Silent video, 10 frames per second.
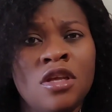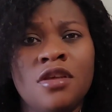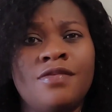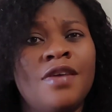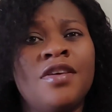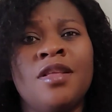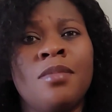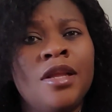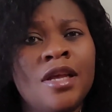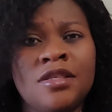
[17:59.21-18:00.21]
If you have any
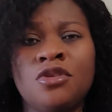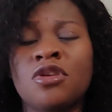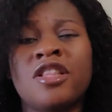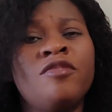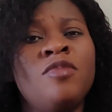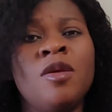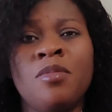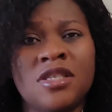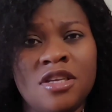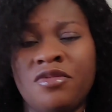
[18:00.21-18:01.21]
emergency, just leave me a
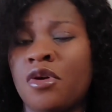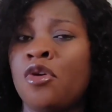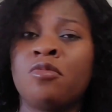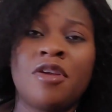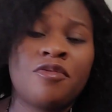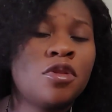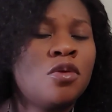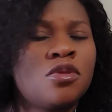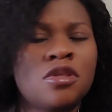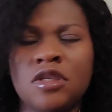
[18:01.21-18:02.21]
message. If I'm on my phone,
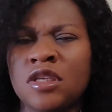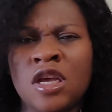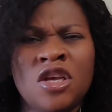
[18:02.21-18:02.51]
I'll see it.